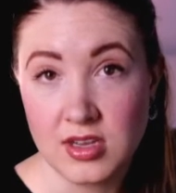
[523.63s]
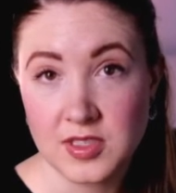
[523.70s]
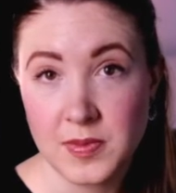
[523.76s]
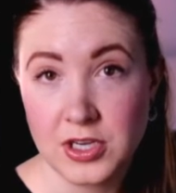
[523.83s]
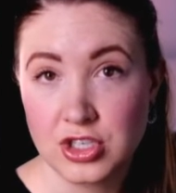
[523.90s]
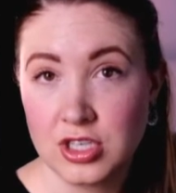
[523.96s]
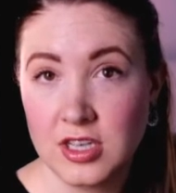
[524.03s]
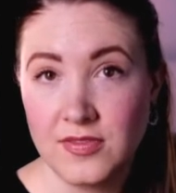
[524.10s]

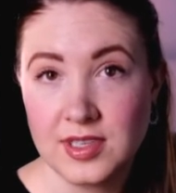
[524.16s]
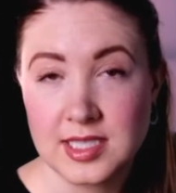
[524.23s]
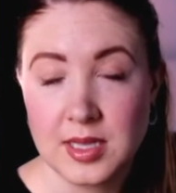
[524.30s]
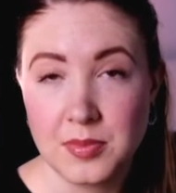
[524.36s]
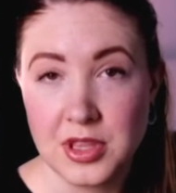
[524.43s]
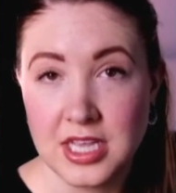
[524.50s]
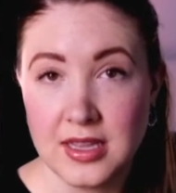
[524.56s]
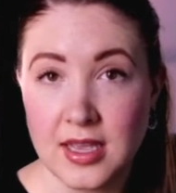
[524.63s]
especially if it's
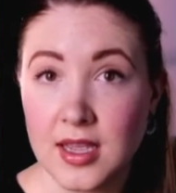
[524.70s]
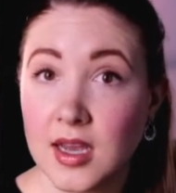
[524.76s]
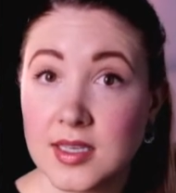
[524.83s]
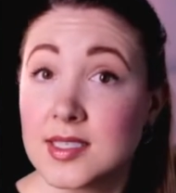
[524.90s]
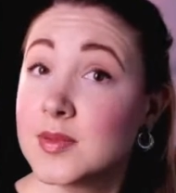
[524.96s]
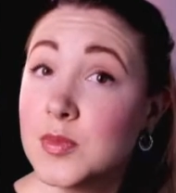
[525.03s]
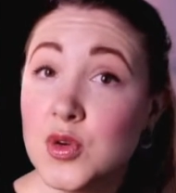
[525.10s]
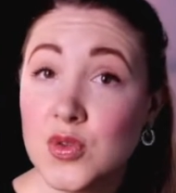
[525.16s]
something like a
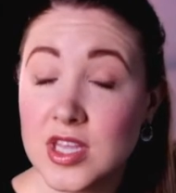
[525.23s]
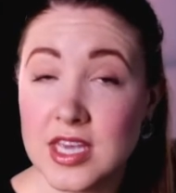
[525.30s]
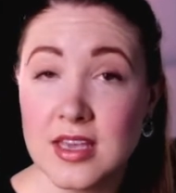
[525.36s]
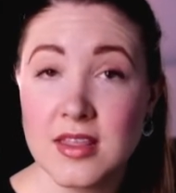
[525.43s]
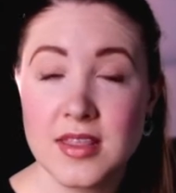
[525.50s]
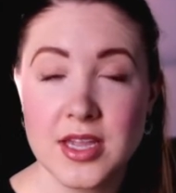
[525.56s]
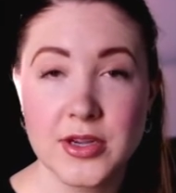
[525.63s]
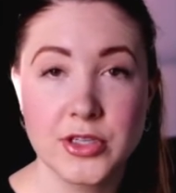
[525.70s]

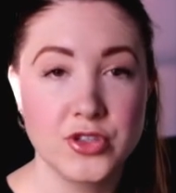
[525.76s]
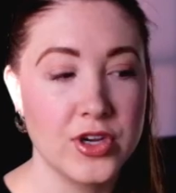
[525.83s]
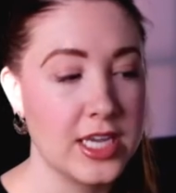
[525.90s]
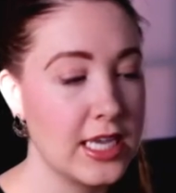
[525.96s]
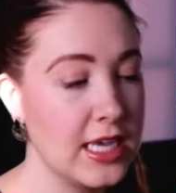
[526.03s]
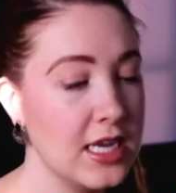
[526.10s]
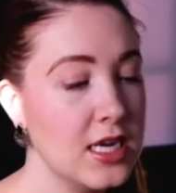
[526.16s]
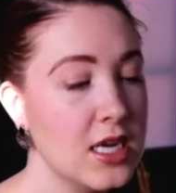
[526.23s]
smoothie that you're
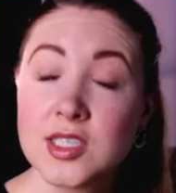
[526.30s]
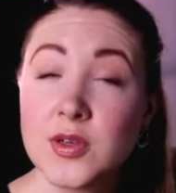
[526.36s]
drinking.